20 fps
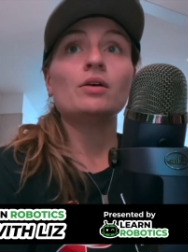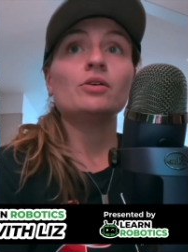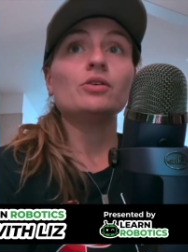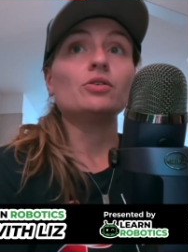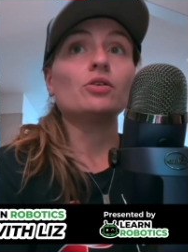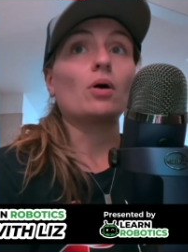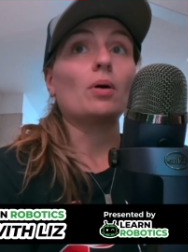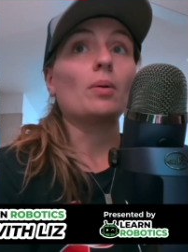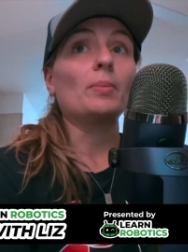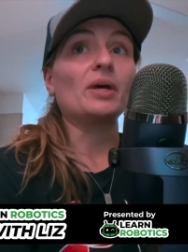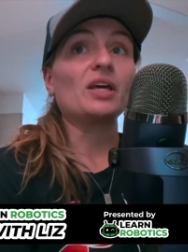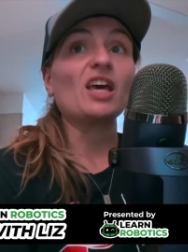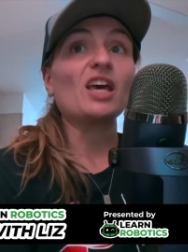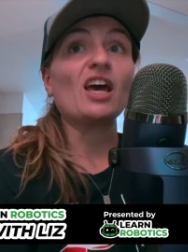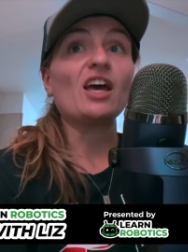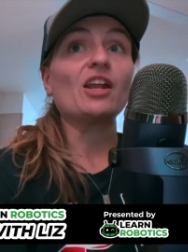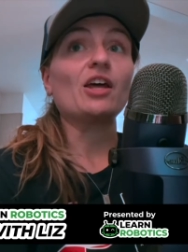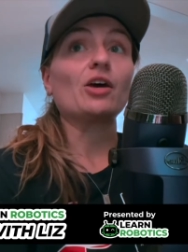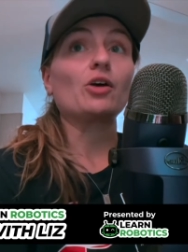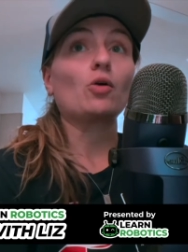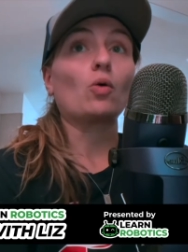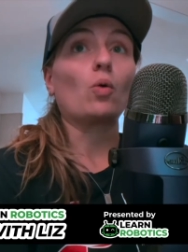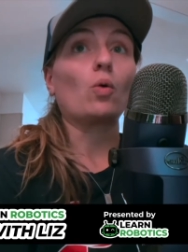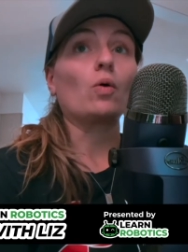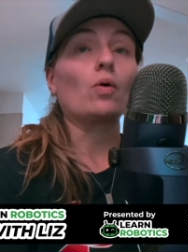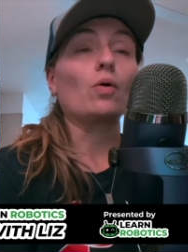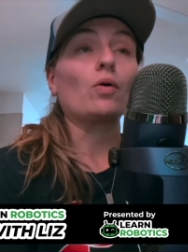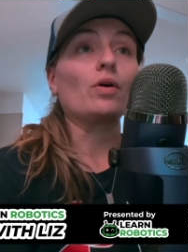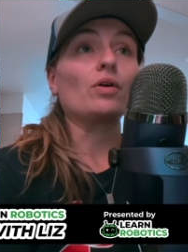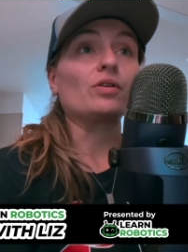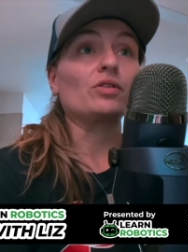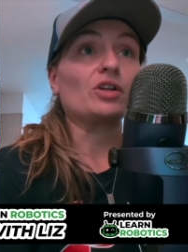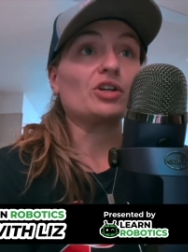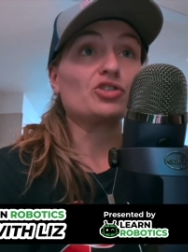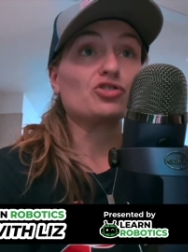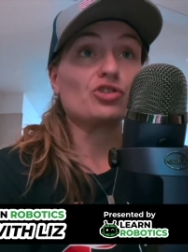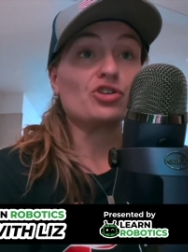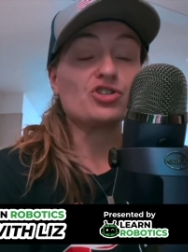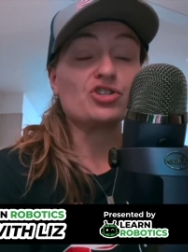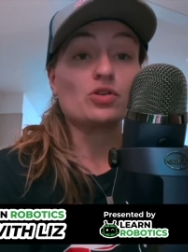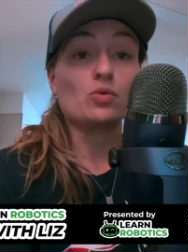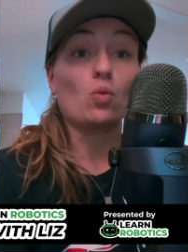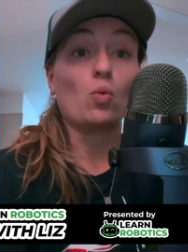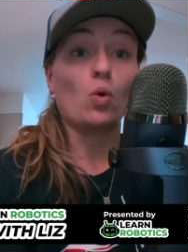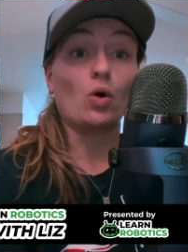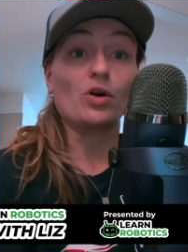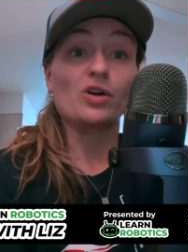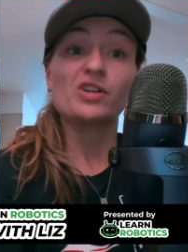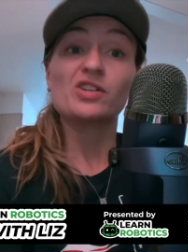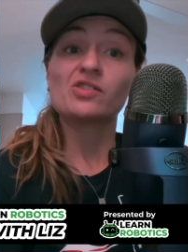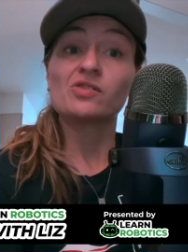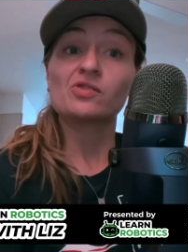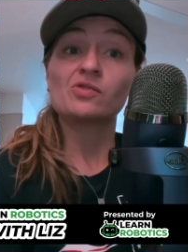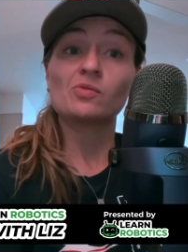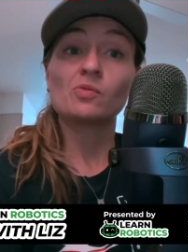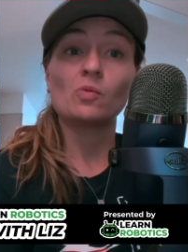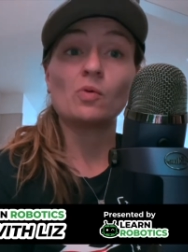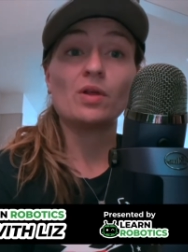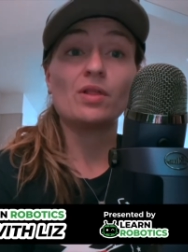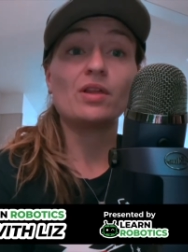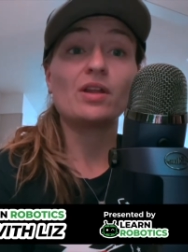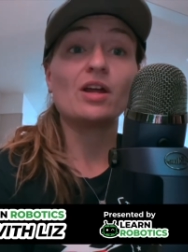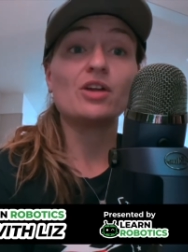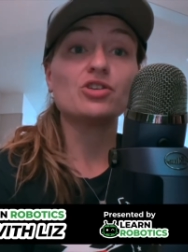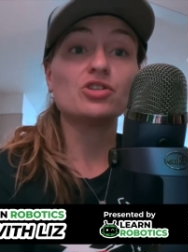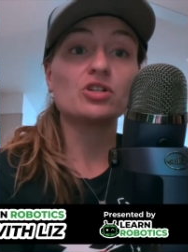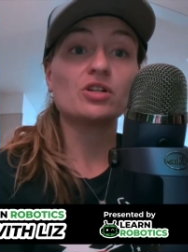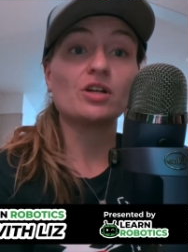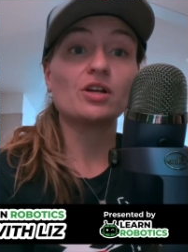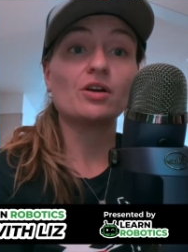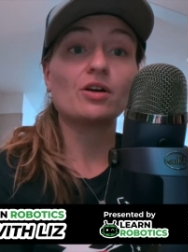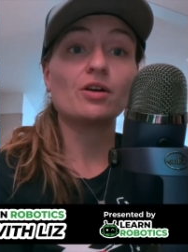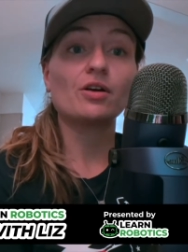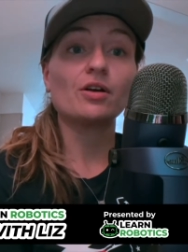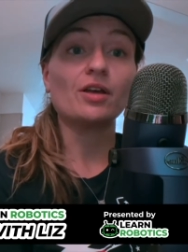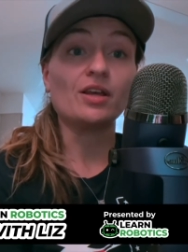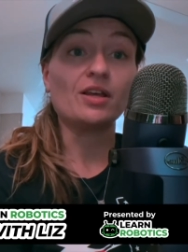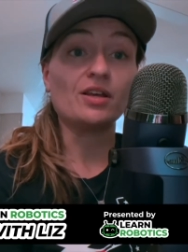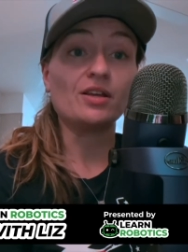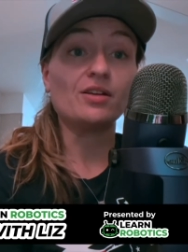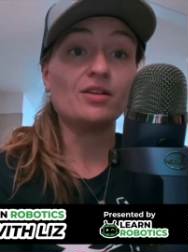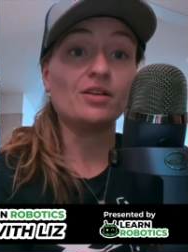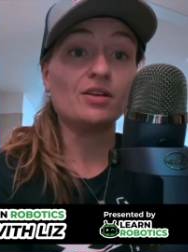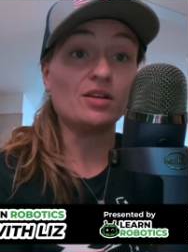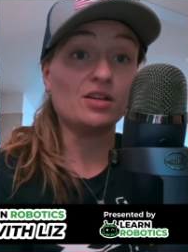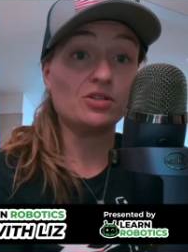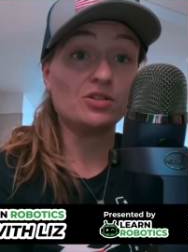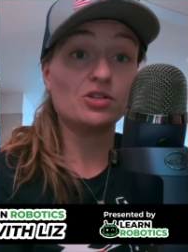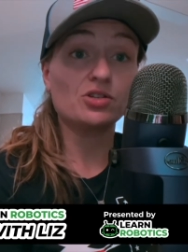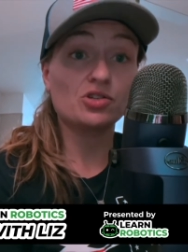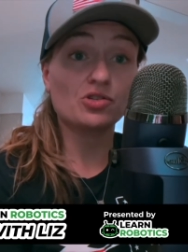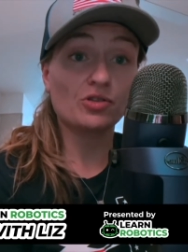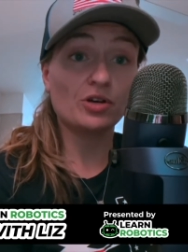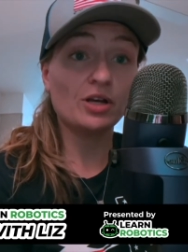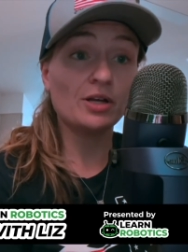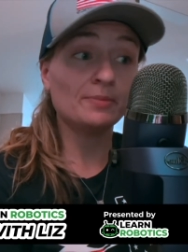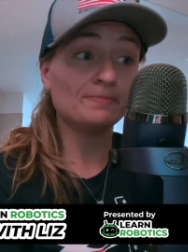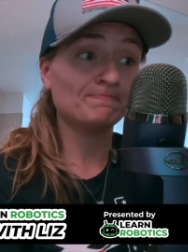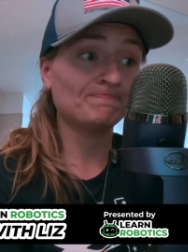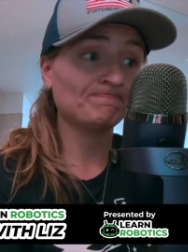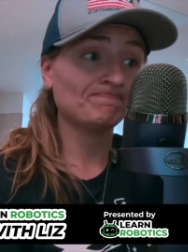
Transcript: you know a mechanic or an electrician works with an engineer in industry